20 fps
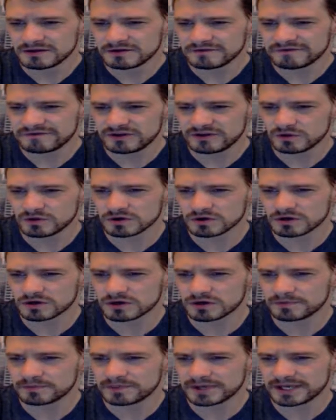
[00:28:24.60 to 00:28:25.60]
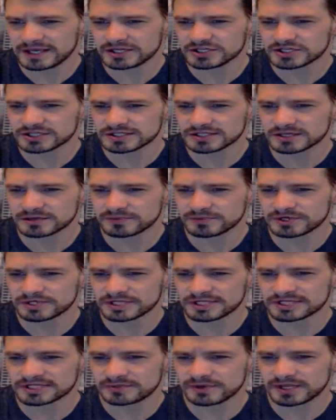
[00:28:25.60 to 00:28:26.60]
Fewer patients are
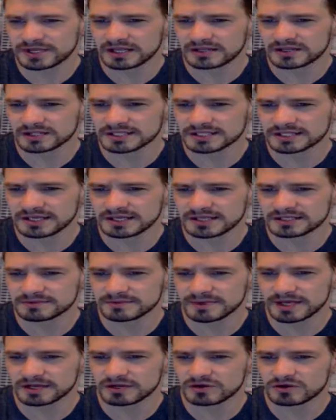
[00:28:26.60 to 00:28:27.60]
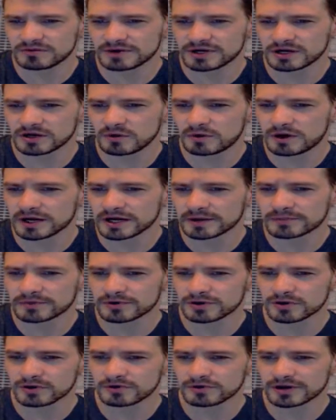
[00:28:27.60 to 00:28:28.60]
participating in the state's medical marijuana
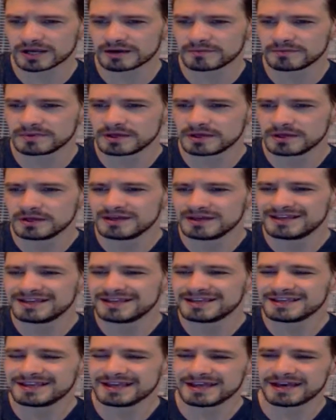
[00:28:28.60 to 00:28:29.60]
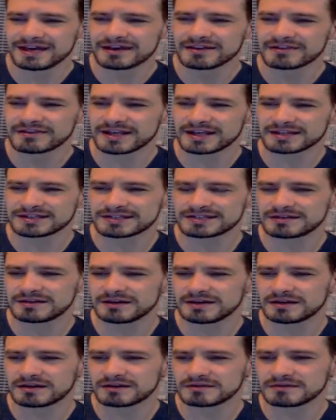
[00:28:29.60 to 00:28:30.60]
program. Yeah, that's
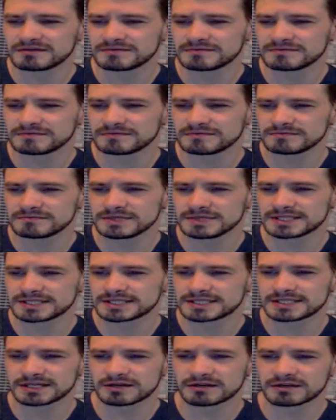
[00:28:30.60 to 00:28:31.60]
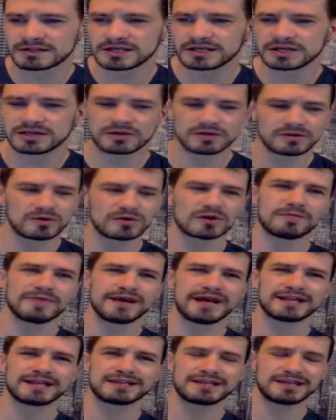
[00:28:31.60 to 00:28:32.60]
not necessarily a good or a
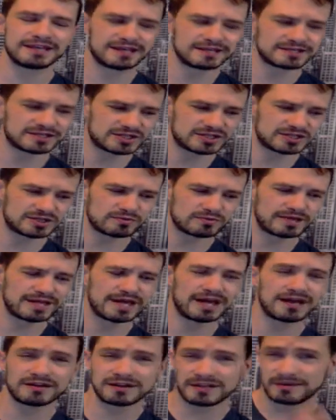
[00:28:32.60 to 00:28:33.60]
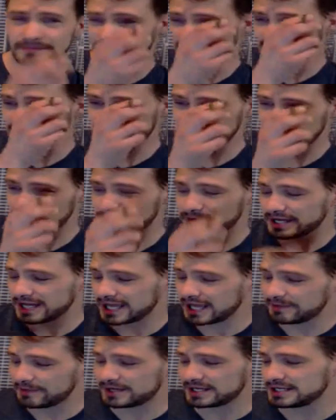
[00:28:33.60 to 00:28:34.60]
bad thing. It's just a reality. Basically what
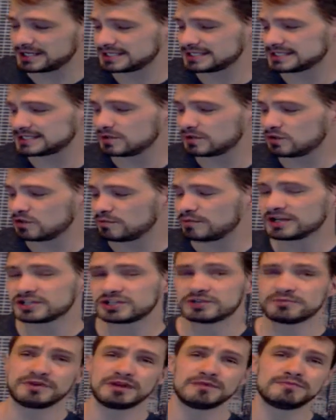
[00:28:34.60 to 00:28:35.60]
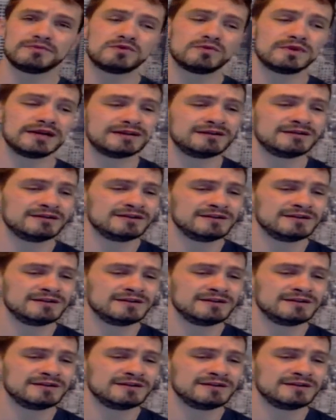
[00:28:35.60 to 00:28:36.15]
happened is a whole bunch of people went,